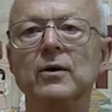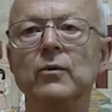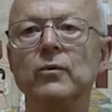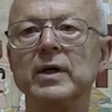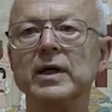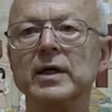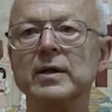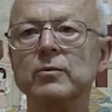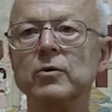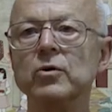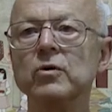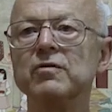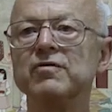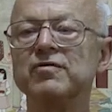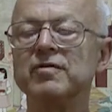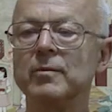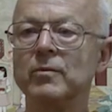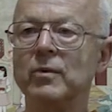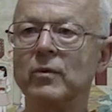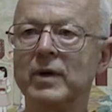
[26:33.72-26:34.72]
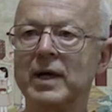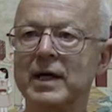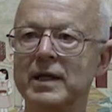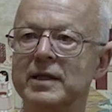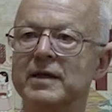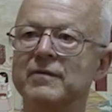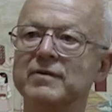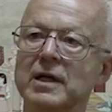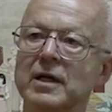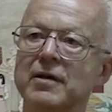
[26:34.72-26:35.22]
we had moved from where I
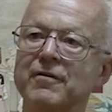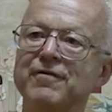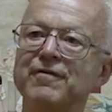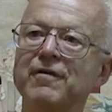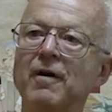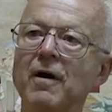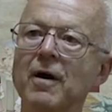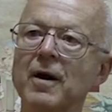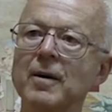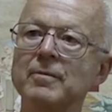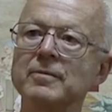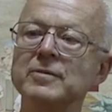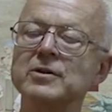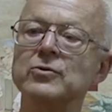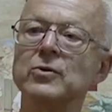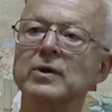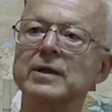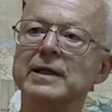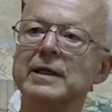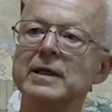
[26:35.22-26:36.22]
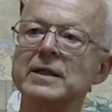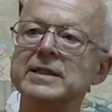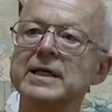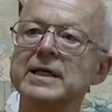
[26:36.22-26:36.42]
lived on a farm to a little